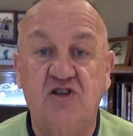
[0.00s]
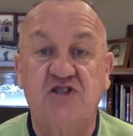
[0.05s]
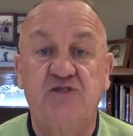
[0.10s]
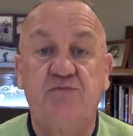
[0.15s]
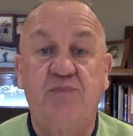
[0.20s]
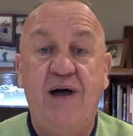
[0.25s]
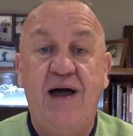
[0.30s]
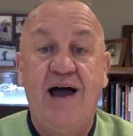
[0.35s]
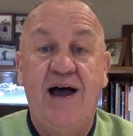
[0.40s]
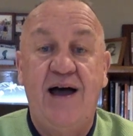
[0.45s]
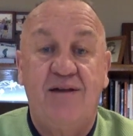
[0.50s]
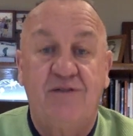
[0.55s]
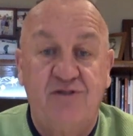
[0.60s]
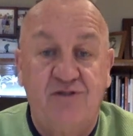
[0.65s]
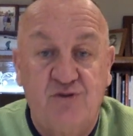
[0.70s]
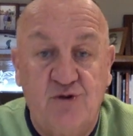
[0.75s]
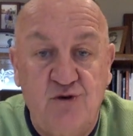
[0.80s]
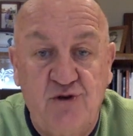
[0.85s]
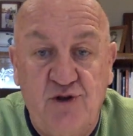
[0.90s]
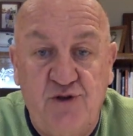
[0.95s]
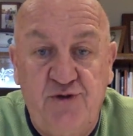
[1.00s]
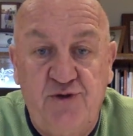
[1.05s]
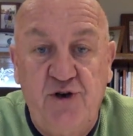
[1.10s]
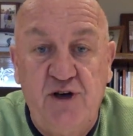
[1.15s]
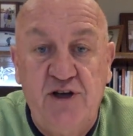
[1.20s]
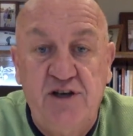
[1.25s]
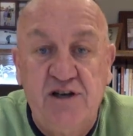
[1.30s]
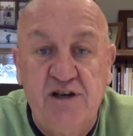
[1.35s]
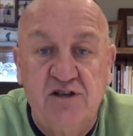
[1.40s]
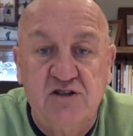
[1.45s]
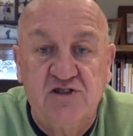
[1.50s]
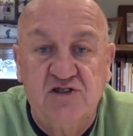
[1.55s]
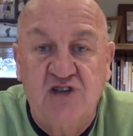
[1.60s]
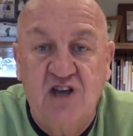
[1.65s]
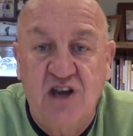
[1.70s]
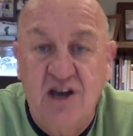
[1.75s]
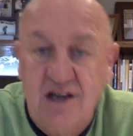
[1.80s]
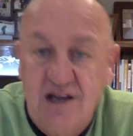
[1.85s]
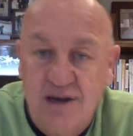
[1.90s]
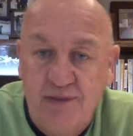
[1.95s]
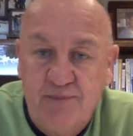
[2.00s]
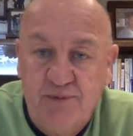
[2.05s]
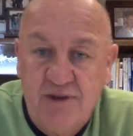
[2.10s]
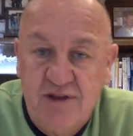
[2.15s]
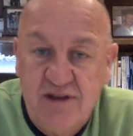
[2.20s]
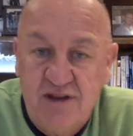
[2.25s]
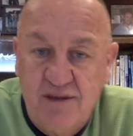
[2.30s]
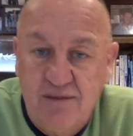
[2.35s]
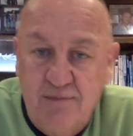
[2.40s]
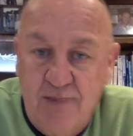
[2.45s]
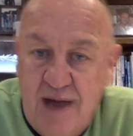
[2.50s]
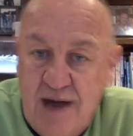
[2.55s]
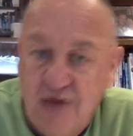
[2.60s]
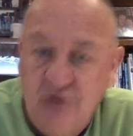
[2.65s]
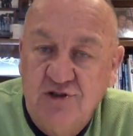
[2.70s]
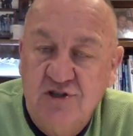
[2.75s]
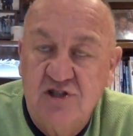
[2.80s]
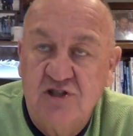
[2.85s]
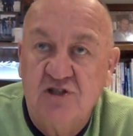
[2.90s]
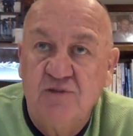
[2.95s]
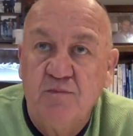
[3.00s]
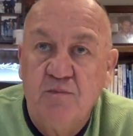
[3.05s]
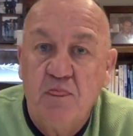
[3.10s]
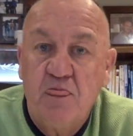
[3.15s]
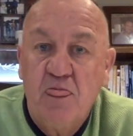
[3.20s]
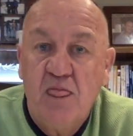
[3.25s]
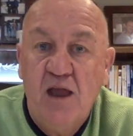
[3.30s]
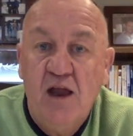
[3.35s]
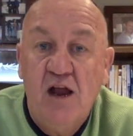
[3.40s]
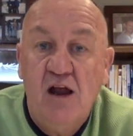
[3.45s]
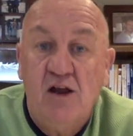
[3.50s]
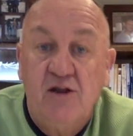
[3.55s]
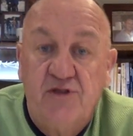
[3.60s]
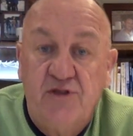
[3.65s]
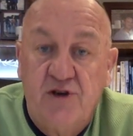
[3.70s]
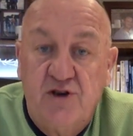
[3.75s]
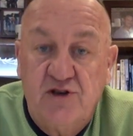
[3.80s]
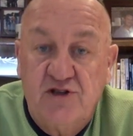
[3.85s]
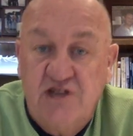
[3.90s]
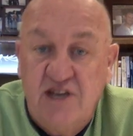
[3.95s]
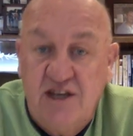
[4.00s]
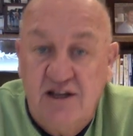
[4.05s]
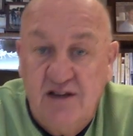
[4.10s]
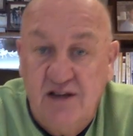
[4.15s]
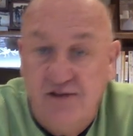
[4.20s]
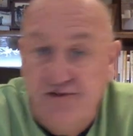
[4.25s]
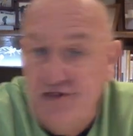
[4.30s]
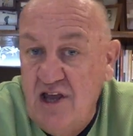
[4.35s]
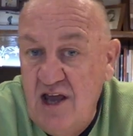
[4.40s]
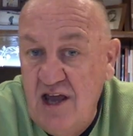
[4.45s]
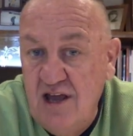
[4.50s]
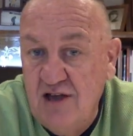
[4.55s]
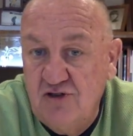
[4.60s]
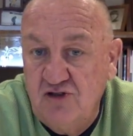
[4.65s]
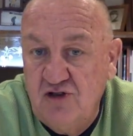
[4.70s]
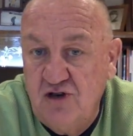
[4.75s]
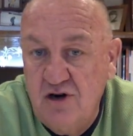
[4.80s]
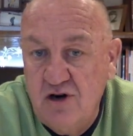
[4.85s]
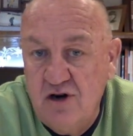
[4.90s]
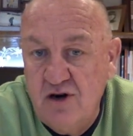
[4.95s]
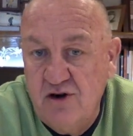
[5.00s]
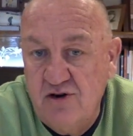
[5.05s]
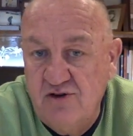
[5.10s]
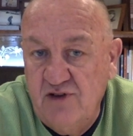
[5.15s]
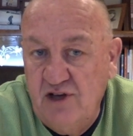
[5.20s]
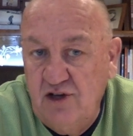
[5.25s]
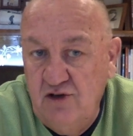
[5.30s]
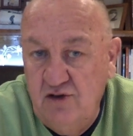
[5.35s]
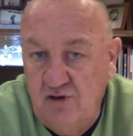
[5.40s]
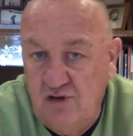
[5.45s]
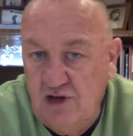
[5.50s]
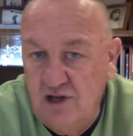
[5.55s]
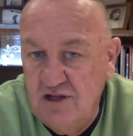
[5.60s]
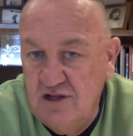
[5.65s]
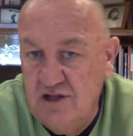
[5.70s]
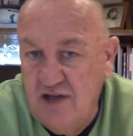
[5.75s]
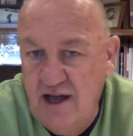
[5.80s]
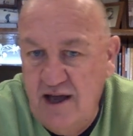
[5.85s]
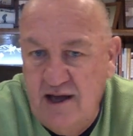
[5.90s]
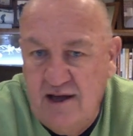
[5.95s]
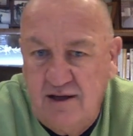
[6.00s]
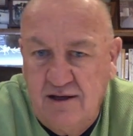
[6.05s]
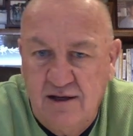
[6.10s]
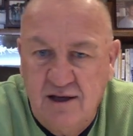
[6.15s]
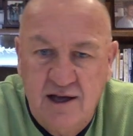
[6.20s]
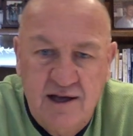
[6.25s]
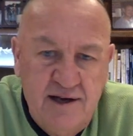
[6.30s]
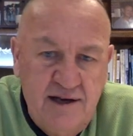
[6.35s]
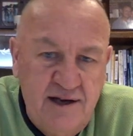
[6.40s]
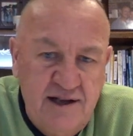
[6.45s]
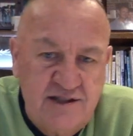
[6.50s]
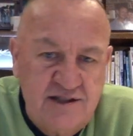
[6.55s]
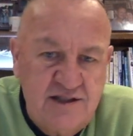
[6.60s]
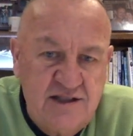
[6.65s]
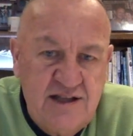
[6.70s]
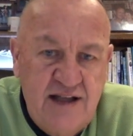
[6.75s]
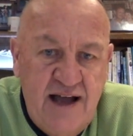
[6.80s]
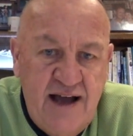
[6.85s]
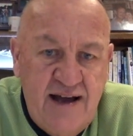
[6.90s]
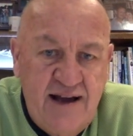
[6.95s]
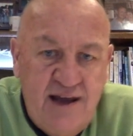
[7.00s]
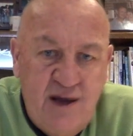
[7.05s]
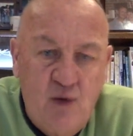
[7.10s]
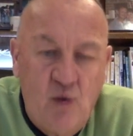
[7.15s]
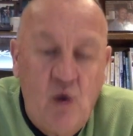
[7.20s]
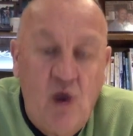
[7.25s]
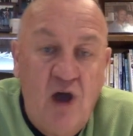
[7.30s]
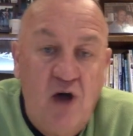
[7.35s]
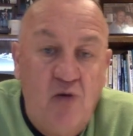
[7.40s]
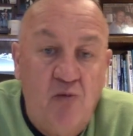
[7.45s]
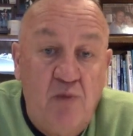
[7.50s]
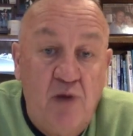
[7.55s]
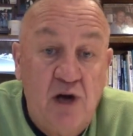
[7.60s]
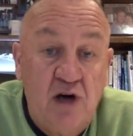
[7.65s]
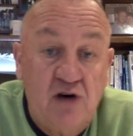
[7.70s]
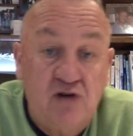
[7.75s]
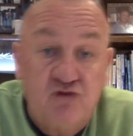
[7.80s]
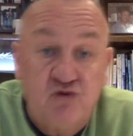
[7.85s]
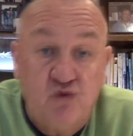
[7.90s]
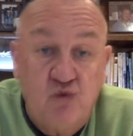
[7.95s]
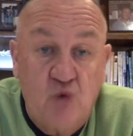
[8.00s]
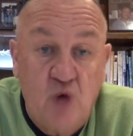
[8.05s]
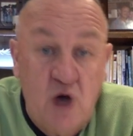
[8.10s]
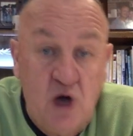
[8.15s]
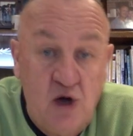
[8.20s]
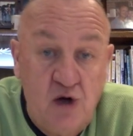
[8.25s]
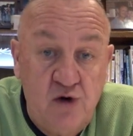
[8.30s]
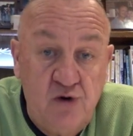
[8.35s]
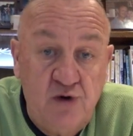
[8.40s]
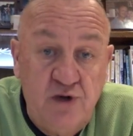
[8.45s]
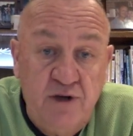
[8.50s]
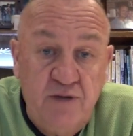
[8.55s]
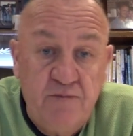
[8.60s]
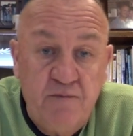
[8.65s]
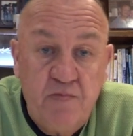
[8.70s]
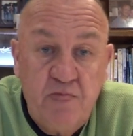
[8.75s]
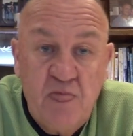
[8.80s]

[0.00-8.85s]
spot through the foothills getting up into the mountains, there's a left hand turn that you can take, and it's not a well marked road.